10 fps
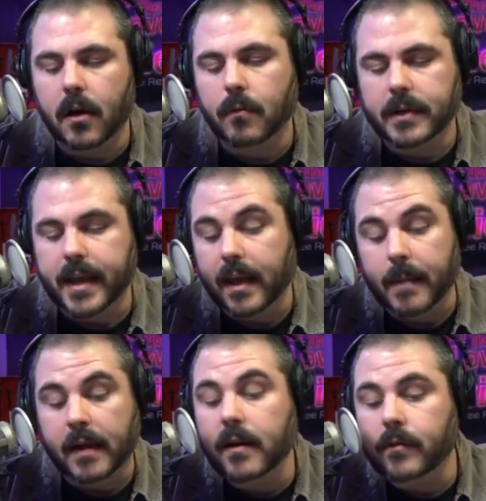or once I get
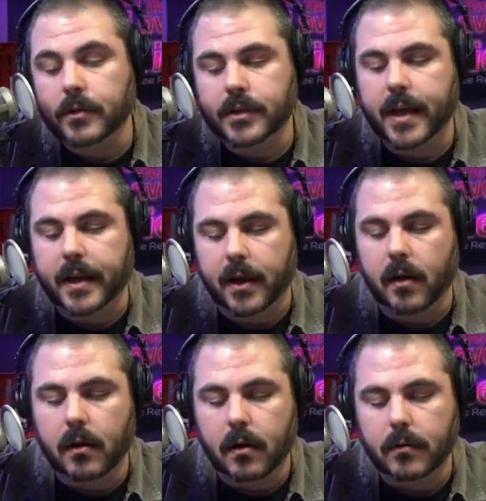my levels set
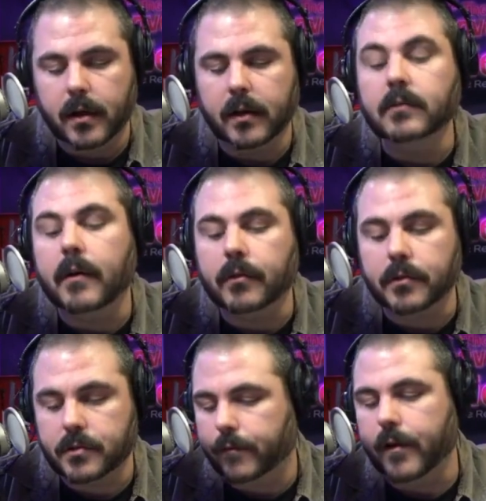here, or
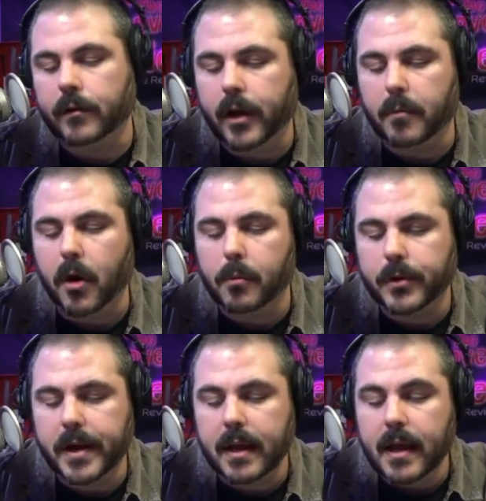levels fairly
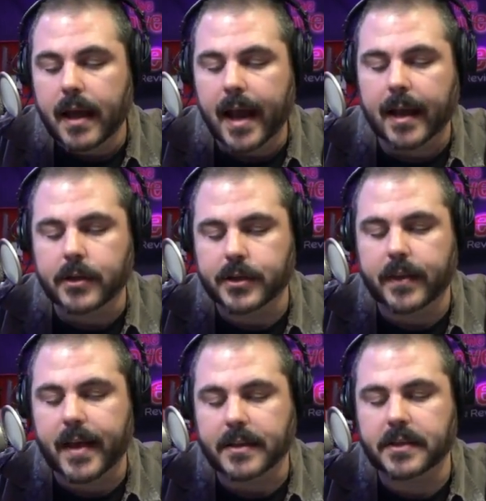appropriate, I can just
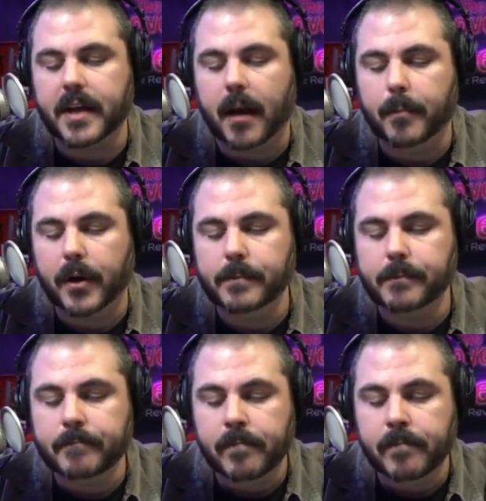hit that stop button.